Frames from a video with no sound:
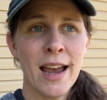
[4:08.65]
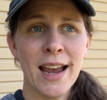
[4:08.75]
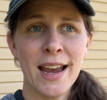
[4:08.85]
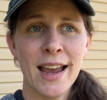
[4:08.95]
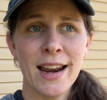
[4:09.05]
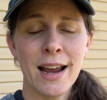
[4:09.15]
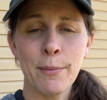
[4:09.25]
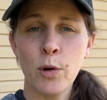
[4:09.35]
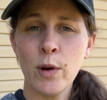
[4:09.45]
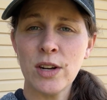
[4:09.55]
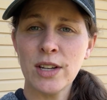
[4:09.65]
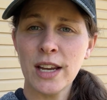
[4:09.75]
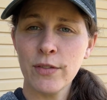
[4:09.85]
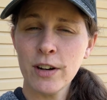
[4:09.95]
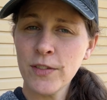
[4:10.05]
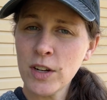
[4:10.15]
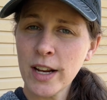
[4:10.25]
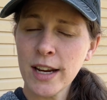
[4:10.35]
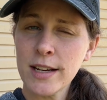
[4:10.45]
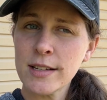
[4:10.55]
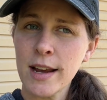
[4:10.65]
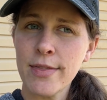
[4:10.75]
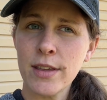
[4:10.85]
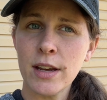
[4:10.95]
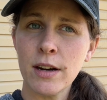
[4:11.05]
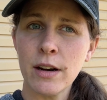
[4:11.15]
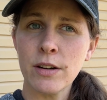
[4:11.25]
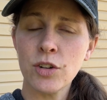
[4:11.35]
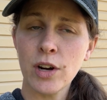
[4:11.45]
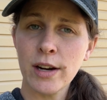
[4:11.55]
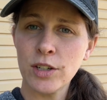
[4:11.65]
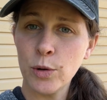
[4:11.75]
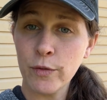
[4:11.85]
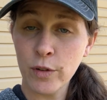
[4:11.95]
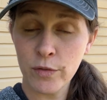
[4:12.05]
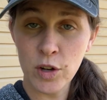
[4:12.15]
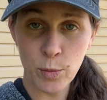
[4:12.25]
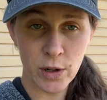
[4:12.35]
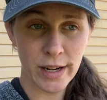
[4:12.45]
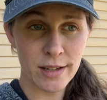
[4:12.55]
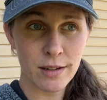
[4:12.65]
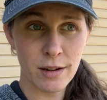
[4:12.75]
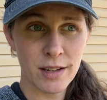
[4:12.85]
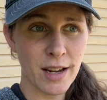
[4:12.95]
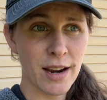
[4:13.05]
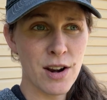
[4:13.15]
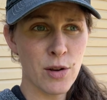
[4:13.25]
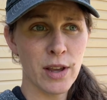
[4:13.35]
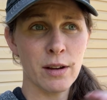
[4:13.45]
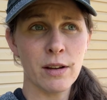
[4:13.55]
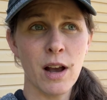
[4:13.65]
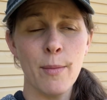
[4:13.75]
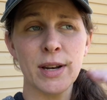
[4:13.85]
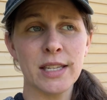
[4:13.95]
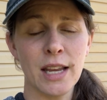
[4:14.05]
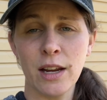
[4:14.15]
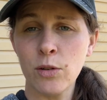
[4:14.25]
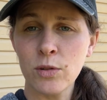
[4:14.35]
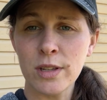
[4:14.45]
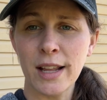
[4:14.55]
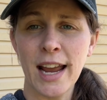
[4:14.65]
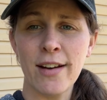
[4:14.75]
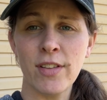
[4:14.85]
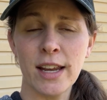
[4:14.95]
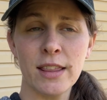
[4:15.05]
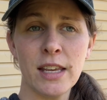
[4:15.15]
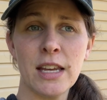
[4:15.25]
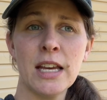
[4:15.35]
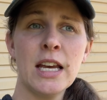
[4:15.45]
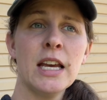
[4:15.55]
and I'm going to give her a few days and then do it for a few more days, because I know they come in cycles and they have like the